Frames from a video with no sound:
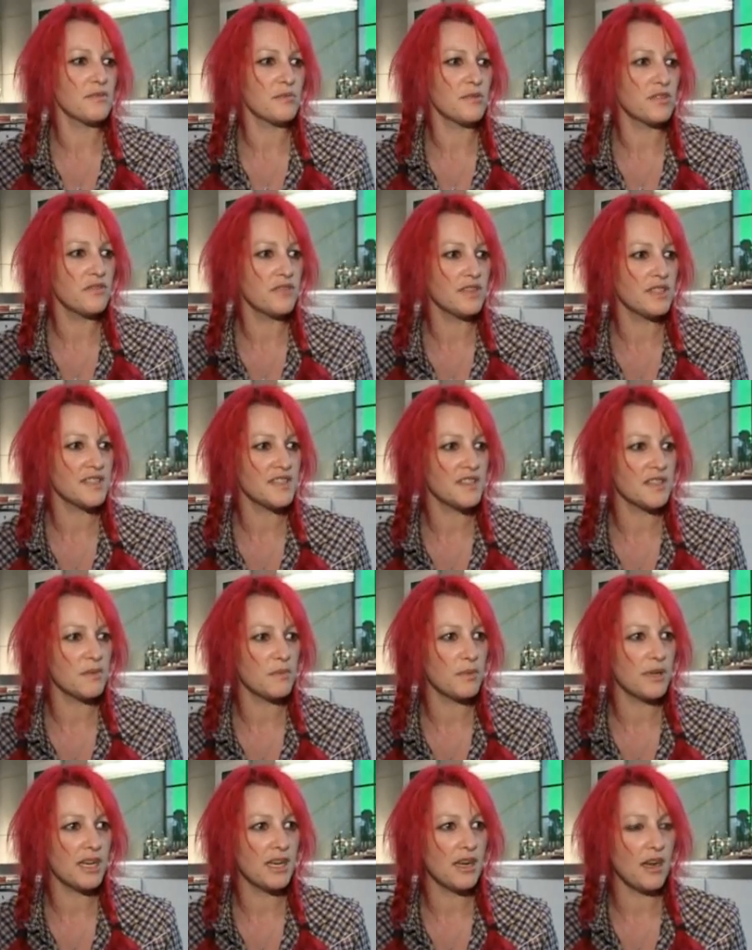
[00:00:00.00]
in the movie is going
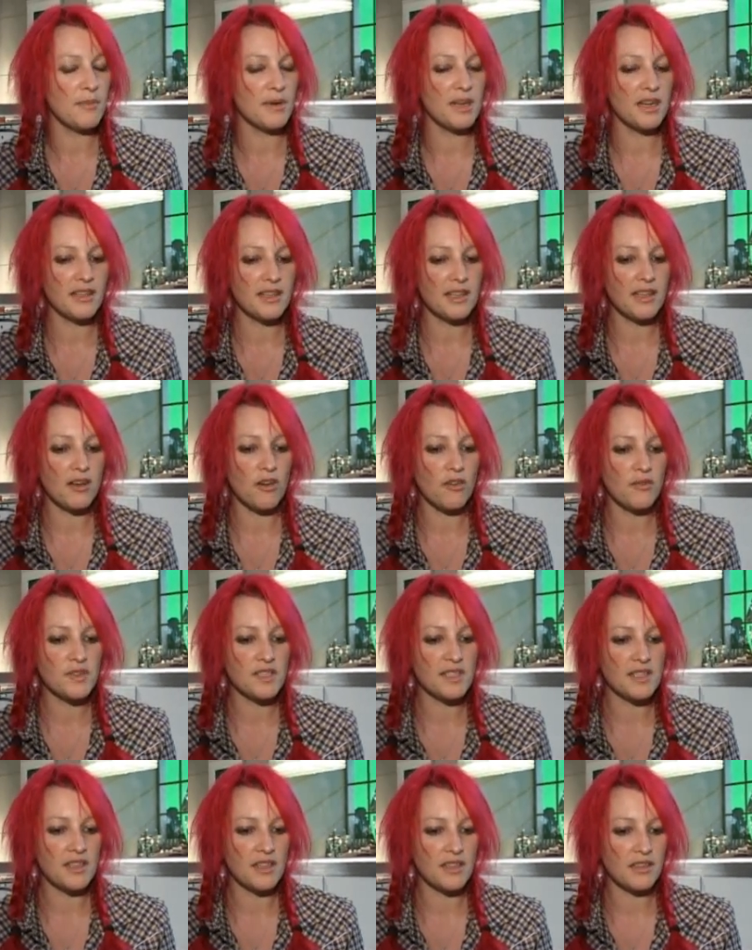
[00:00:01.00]
to be. I mean, I think
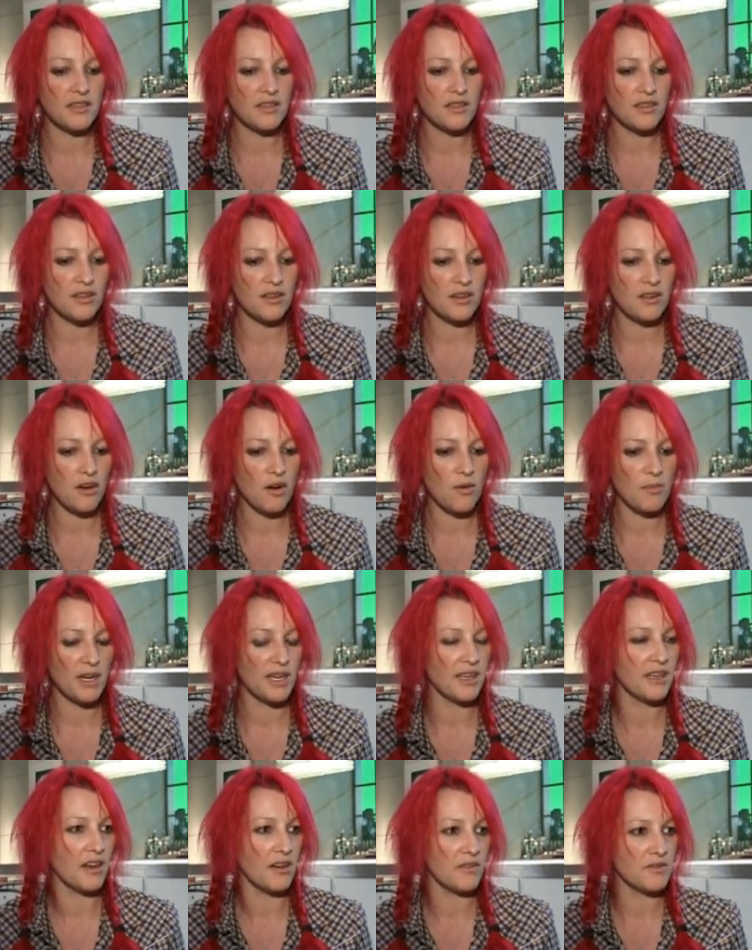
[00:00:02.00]
obviously the
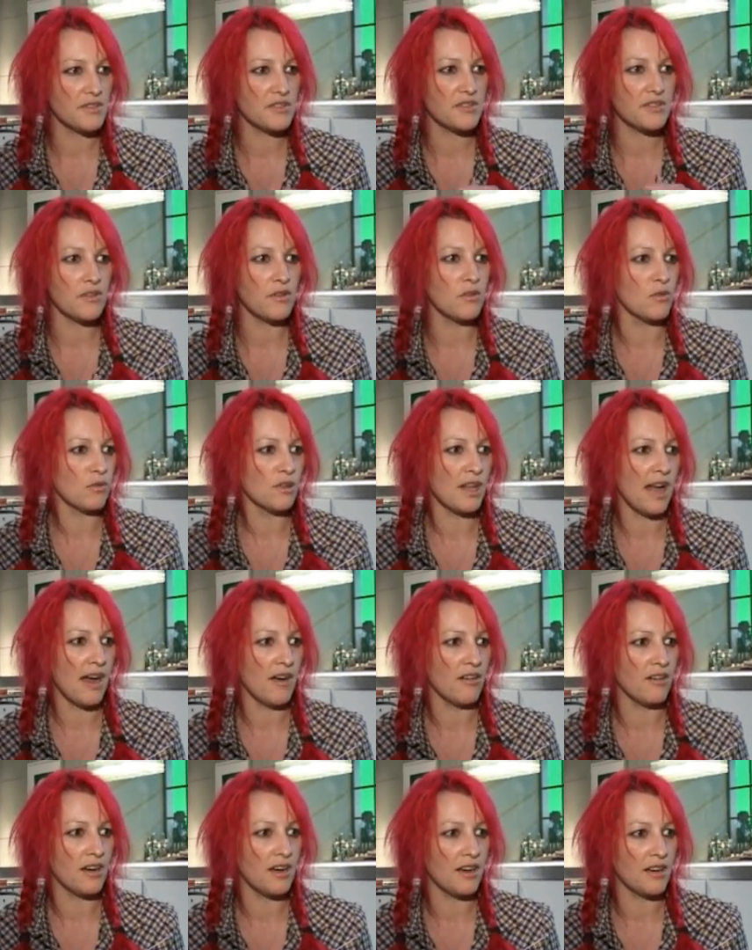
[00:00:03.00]
comic goes all
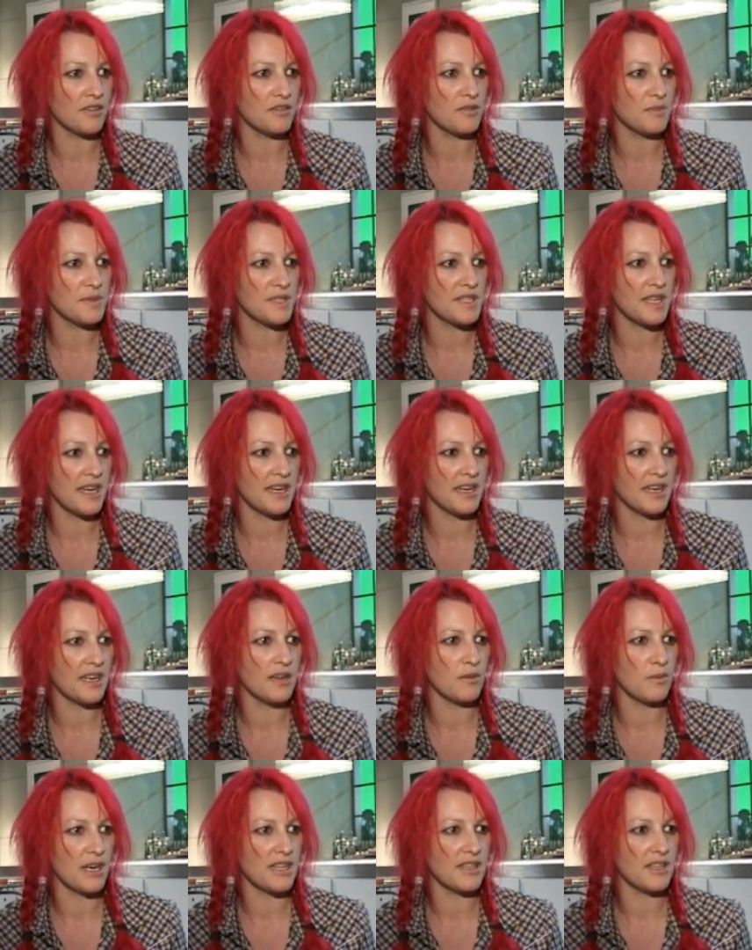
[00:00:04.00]
out 100%
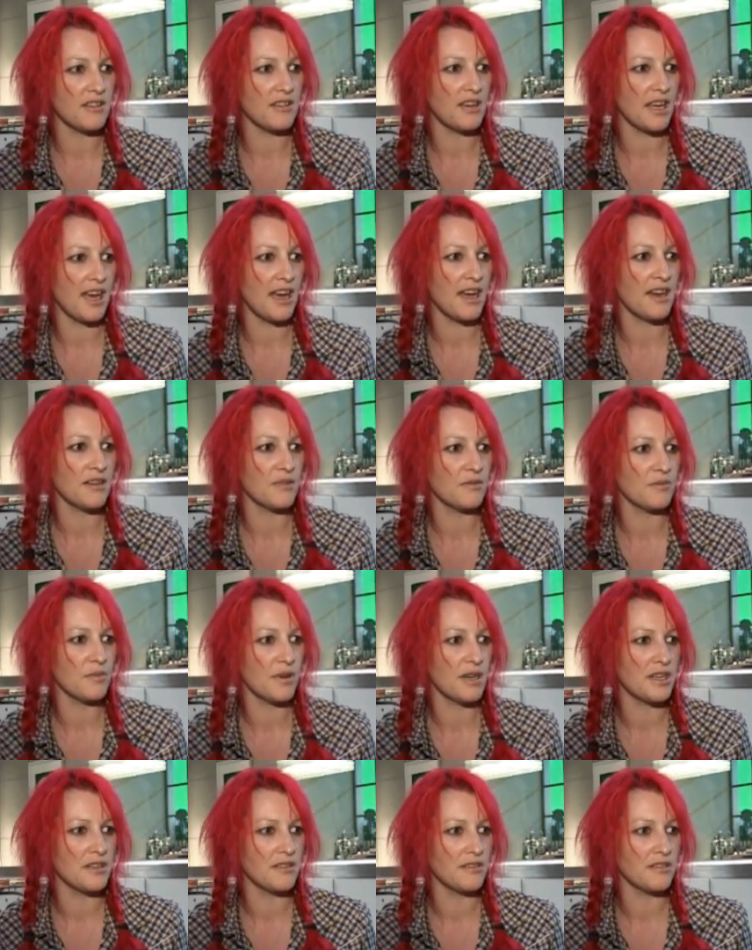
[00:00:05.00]
in a way that you can
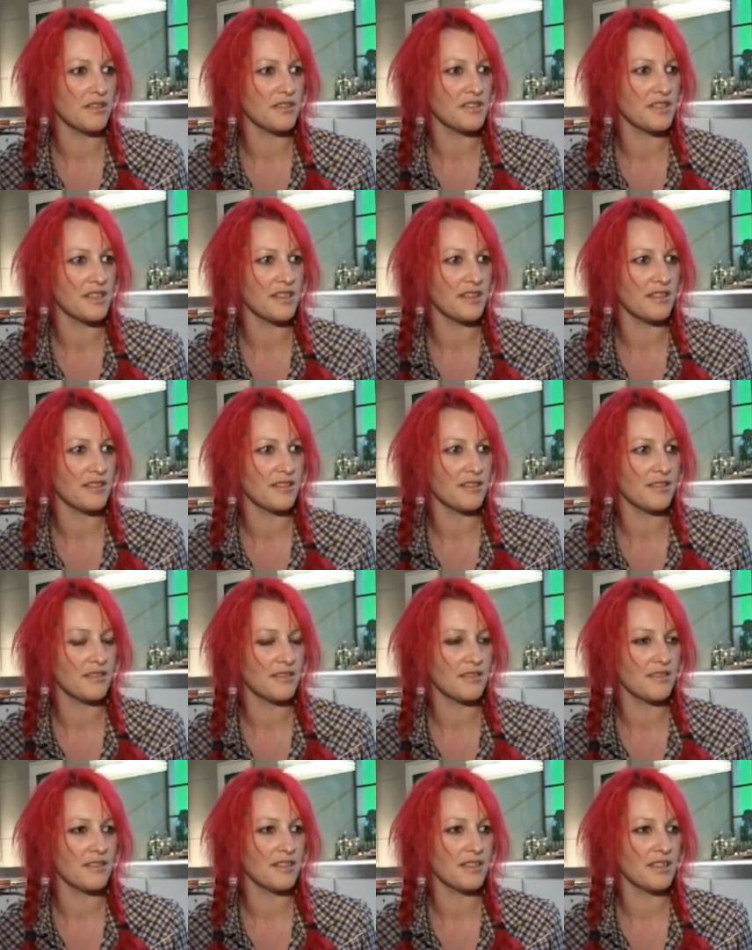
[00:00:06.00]
when you're using
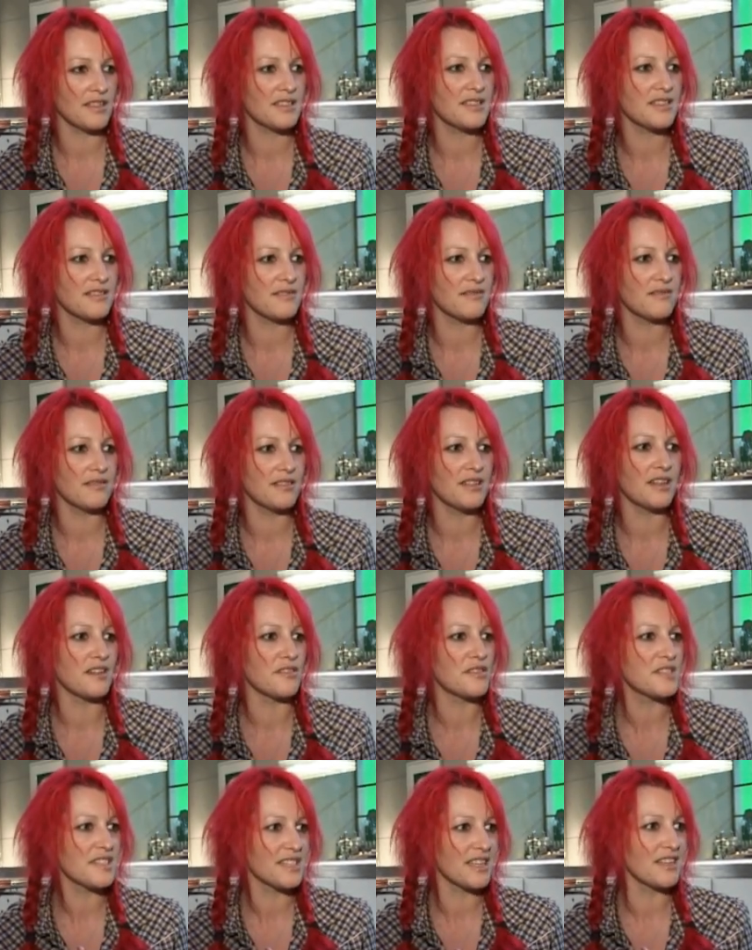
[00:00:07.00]
you
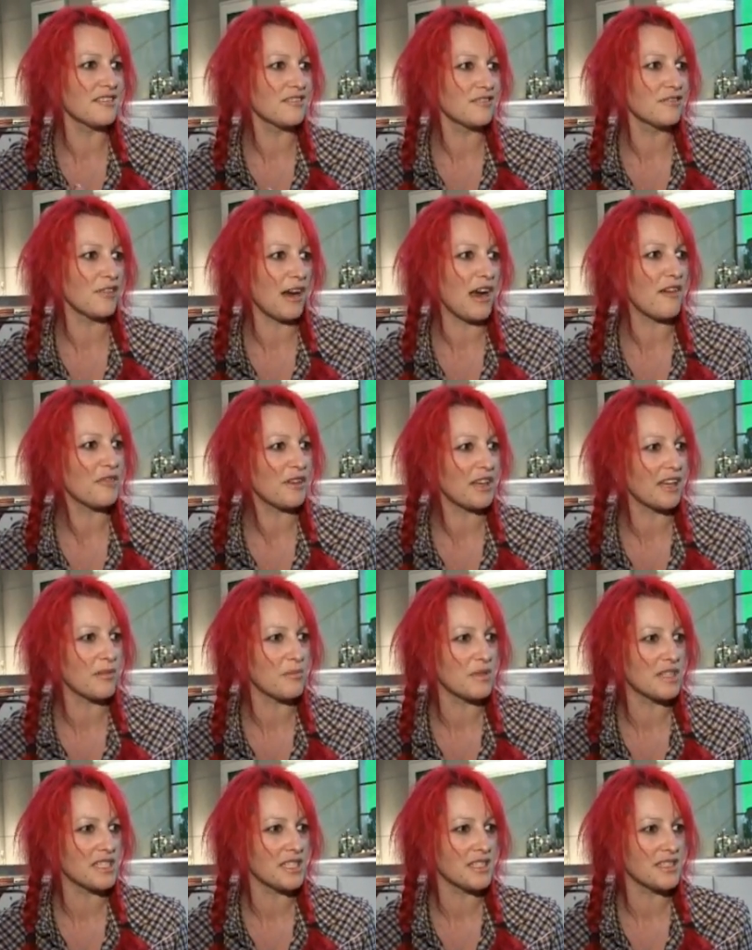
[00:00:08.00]
know still graphic
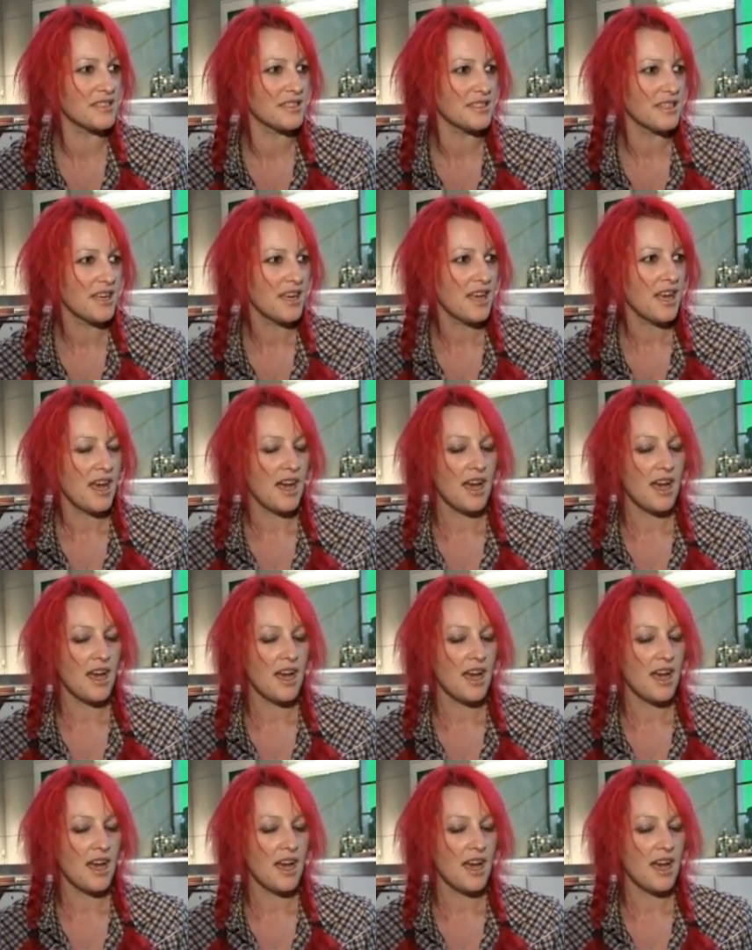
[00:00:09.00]
images yeah.